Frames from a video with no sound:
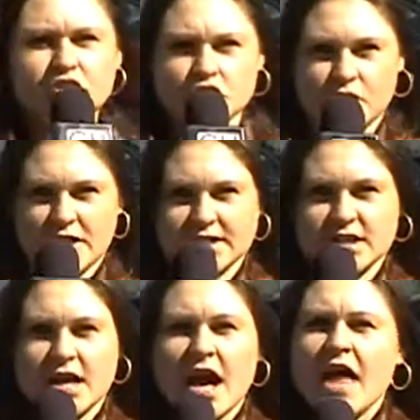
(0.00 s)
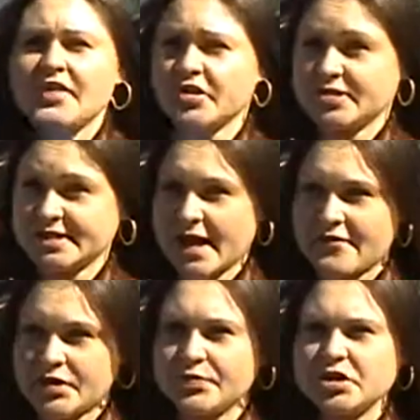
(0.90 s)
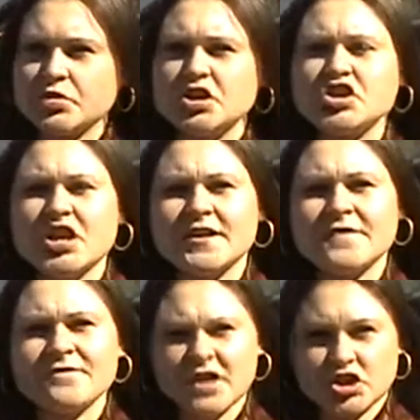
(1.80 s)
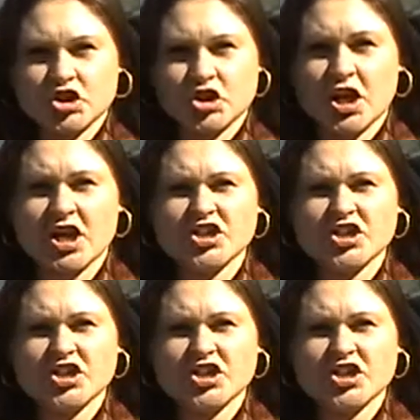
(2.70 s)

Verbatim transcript: district. The other seven between Jane and Finch,